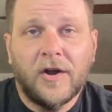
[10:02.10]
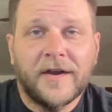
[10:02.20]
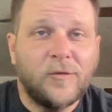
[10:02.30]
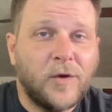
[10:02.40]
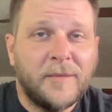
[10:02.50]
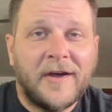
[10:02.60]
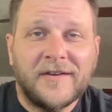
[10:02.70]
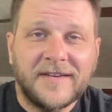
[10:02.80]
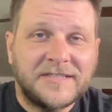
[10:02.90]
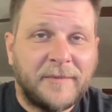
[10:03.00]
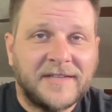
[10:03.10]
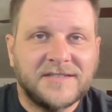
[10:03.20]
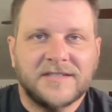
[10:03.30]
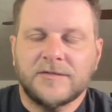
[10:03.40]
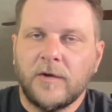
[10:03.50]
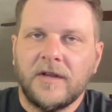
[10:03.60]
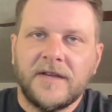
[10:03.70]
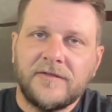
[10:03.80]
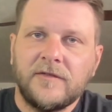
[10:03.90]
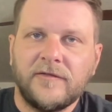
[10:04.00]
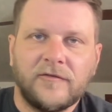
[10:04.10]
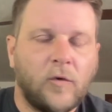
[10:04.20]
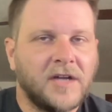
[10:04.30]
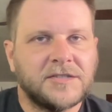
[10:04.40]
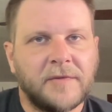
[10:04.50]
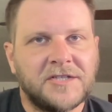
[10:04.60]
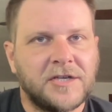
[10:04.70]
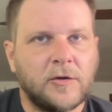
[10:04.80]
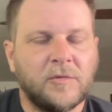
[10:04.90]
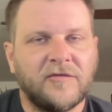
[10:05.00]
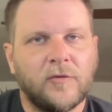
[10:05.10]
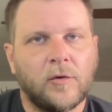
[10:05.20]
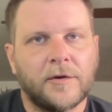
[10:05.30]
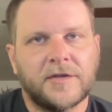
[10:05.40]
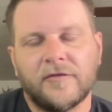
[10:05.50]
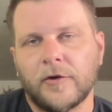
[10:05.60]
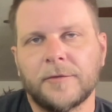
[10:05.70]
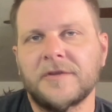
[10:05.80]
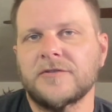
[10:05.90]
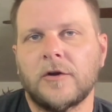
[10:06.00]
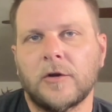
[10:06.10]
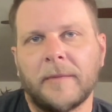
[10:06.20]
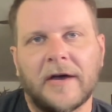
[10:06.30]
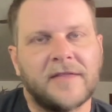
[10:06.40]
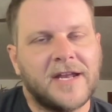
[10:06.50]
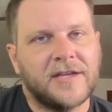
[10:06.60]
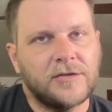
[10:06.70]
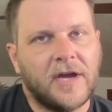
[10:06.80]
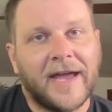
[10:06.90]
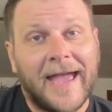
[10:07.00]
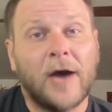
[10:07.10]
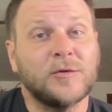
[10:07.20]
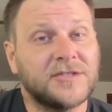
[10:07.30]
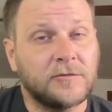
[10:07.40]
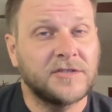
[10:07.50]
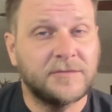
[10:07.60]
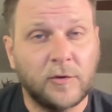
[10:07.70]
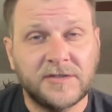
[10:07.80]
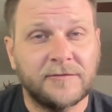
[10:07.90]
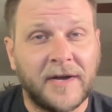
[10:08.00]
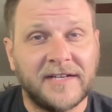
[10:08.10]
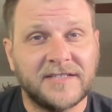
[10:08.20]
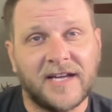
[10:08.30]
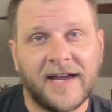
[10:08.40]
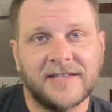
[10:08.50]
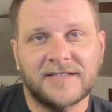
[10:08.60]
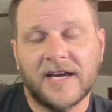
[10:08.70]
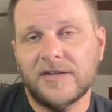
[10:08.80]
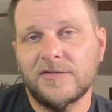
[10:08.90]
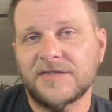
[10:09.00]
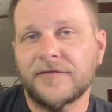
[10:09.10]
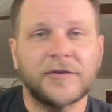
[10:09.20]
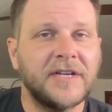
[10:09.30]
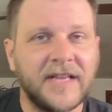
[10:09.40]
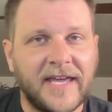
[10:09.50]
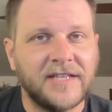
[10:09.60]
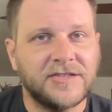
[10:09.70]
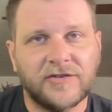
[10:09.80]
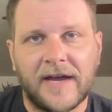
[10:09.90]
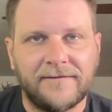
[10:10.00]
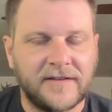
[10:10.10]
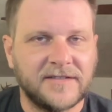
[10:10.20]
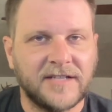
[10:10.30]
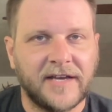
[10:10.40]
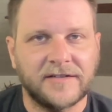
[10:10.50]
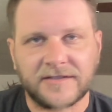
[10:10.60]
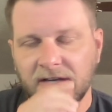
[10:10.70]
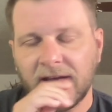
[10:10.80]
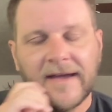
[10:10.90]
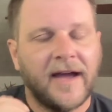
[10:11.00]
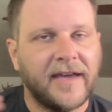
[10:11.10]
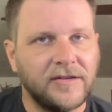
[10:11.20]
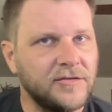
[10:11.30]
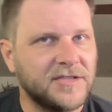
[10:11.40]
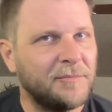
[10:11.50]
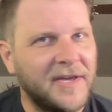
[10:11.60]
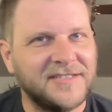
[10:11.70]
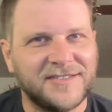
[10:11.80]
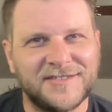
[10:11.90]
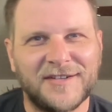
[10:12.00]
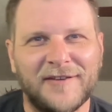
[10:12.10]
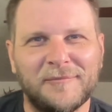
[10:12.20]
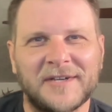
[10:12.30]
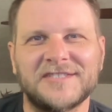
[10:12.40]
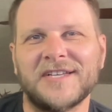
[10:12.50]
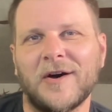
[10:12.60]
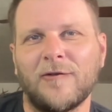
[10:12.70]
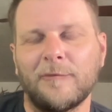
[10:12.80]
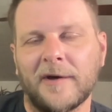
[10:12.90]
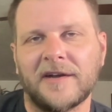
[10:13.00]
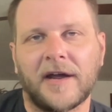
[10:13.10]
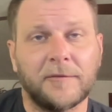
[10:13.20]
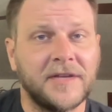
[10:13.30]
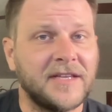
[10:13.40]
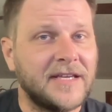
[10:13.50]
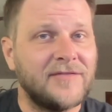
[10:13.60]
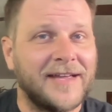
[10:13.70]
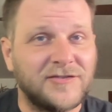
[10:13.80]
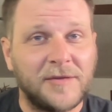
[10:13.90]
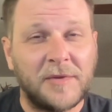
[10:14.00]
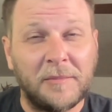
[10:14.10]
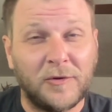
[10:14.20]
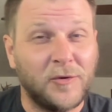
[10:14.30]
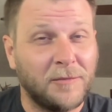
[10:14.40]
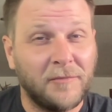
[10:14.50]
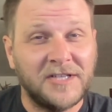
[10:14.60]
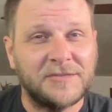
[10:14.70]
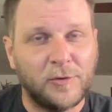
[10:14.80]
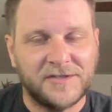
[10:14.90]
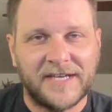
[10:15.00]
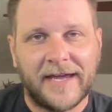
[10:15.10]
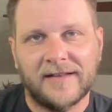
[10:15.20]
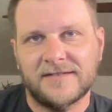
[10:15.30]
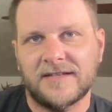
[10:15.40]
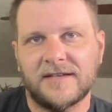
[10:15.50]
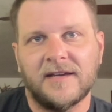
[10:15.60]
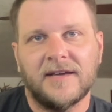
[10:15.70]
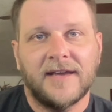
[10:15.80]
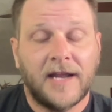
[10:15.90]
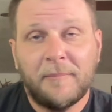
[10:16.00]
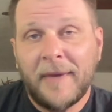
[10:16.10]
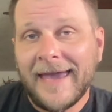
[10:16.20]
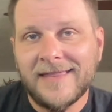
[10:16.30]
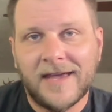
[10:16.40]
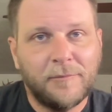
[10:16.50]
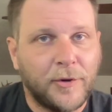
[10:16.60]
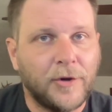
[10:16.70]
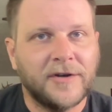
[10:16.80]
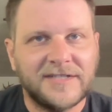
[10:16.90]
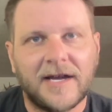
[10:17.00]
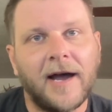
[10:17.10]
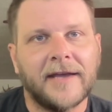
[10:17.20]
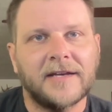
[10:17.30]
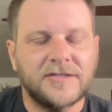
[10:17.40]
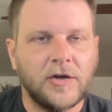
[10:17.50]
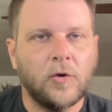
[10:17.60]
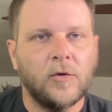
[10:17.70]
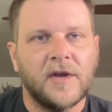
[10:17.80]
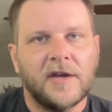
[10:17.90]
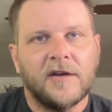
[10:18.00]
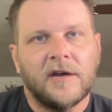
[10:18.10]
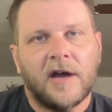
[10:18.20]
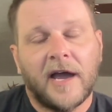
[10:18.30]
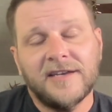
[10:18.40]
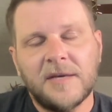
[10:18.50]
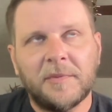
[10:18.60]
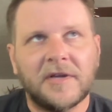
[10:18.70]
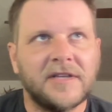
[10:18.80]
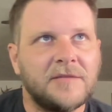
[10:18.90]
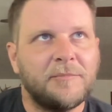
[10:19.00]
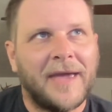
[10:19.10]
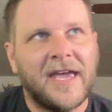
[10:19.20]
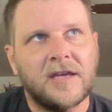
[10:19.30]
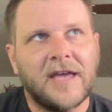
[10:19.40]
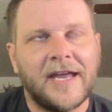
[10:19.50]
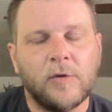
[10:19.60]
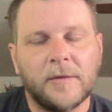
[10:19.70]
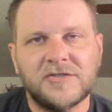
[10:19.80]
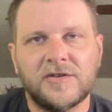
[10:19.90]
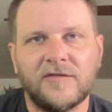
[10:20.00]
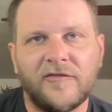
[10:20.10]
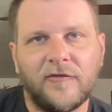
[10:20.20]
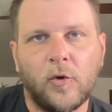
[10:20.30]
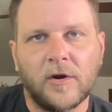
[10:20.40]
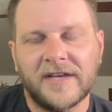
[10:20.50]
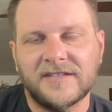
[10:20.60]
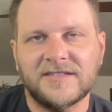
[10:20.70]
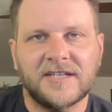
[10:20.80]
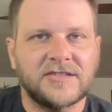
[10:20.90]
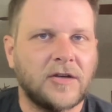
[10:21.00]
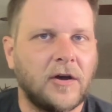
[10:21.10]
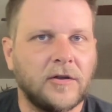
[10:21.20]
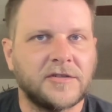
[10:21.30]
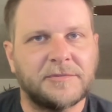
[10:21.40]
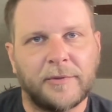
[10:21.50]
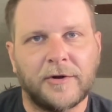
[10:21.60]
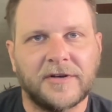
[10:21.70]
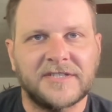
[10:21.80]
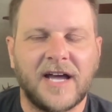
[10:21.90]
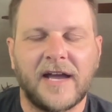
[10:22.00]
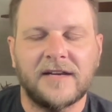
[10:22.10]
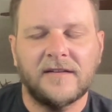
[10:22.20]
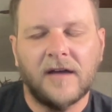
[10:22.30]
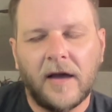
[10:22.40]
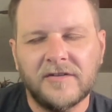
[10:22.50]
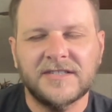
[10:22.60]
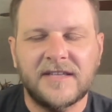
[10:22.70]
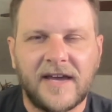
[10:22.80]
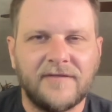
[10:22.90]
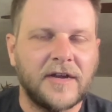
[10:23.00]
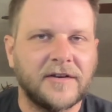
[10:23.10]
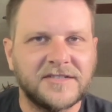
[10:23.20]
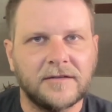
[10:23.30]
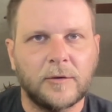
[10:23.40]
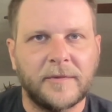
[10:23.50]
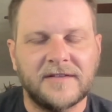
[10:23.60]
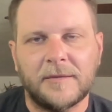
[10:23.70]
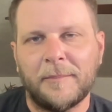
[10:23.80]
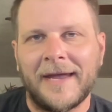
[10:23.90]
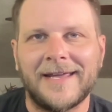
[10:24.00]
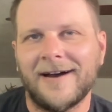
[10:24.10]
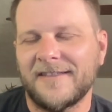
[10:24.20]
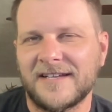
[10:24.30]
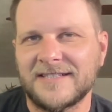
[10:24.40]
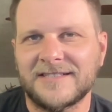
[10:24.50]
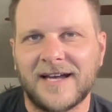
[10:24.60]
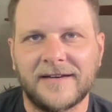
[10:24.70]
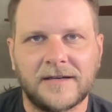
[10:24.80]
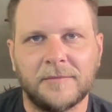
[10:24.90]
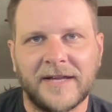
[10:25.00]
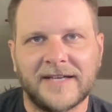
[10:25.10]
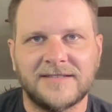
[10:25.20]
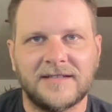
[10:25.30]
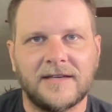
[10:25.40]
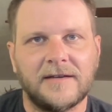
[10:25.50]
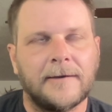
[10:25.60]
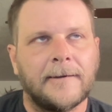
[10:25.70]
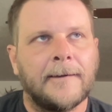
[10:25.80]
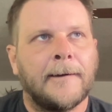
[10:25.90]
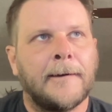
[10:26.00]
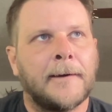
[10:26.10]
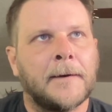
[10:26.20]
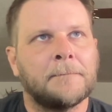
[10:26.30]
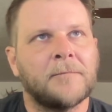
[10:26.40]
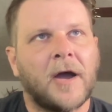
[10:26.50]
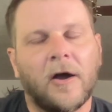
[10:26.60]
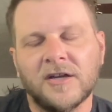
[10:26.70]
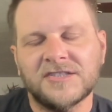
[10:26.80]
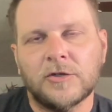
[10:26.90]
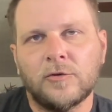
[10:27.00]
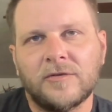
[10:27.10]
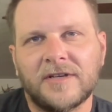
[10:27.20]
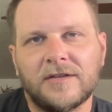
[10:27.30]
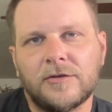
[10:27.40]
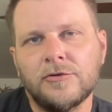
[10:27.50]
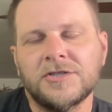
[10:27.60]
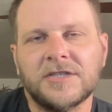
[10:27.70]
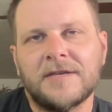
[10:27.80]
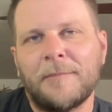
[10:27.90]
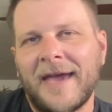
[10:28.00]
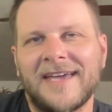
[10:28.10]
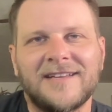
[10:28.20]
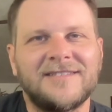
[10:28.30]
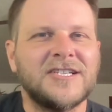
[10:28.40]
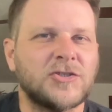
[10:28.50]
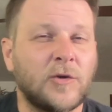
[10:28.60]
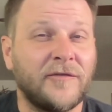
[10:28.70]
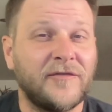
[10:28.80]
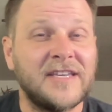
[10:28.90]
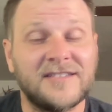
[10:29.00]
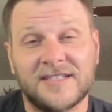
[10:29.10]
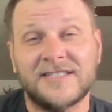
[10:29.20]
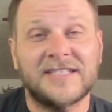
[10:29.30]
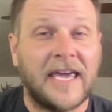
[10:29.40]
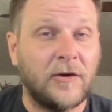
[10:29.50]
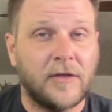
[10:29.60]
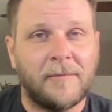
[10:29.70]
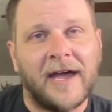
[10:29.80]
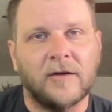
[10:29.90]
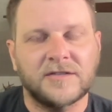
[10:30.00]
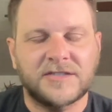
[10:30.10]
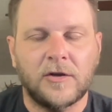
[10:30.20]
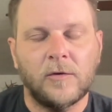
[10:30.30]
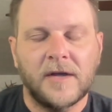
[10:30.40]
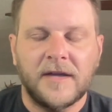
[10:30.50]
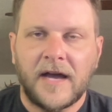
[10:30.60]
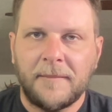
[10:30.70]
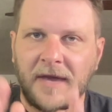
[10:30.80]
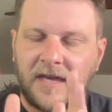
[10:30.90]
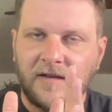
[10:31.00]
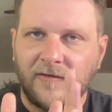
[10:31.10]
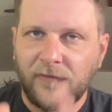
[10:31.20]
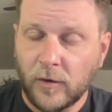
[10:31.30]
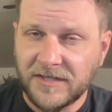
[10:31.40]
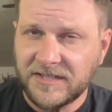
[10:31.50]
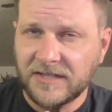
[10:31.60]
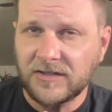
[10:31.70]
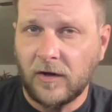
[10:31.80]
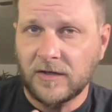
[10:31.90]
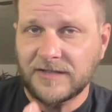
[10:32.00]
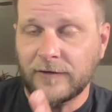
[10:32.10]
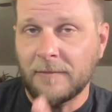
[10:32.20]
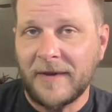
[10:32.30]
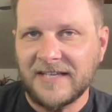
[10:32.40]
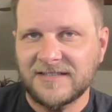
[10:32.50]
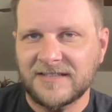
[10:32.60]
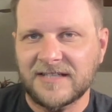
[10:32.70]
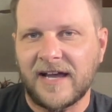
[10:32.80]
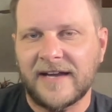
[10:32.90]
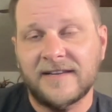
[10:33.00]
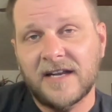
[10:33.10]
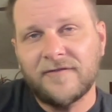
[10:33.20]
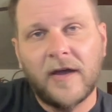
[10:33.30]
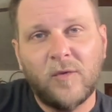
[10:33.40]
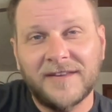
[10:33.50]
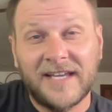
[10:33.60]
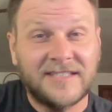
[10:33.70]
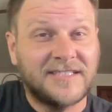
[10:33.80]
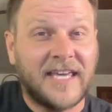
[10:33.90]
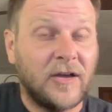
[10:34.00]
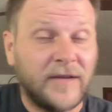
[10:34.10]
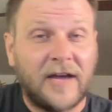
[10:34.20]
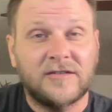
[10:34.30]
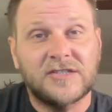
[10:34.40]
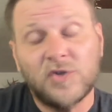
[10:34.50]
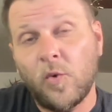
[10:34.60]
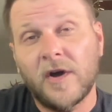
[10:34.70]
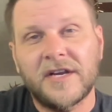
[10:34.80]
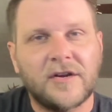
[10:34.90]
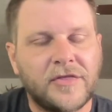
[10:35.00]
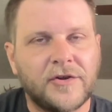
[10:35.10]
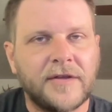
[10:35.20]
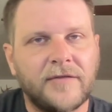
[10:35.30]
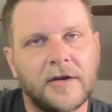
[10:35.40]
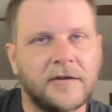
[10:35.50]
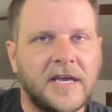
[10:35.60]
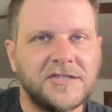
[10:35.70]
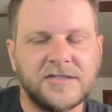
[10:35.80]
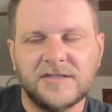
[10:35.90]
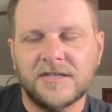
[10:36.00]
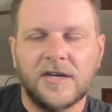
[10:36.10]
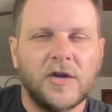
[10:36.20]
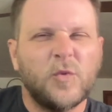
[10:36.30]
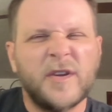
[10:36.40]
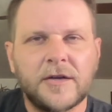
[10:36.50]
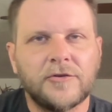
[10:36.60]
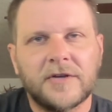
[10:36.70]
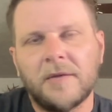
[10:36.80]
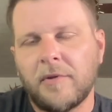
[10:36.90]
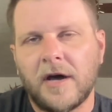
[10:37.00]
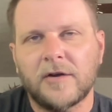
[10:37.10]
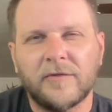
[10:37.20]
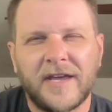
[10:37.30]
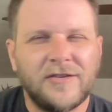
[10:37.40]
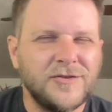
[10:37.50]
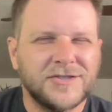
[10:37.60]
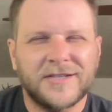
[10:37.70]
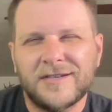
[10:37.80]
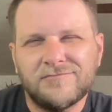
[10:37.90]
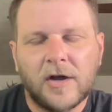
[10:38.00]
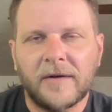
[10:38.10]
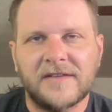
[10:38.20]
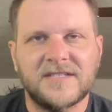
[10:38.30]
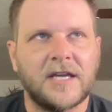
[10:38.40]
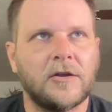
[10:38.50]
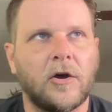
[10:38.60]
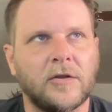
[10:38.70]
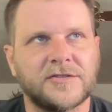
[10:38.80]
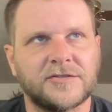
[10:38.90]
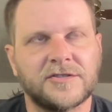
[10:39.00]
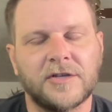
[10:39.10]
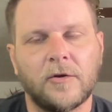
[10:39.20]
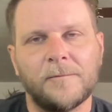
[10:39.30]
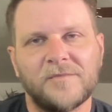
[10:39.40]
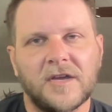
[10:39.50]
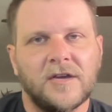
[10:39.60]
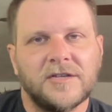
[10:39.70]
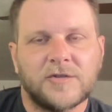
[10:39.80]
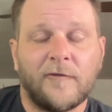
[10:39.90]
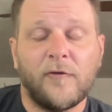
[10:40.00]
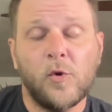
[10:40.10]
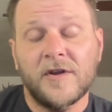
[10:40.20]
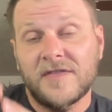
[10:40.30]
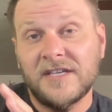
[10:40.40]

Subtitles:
right, what about expenses? Well, if you've watched my channel before, you've heard me talk about that I outsource most of my designs. I use freelance graphic designers. I can do some basic stuff myself, but I really leave that to the people who are much more talented, and I pay them per design. So I typically pay anywhere between $4 and $6 per design. Obviously, that varies a little bit depending on the design complexity. I also usually pay an additional fee to scale them out. So I pay $4 to $6 for a base design, and then if I want that scaled out to 20 or 30 variations, we agree upon a rate, usually around $10 or so. So for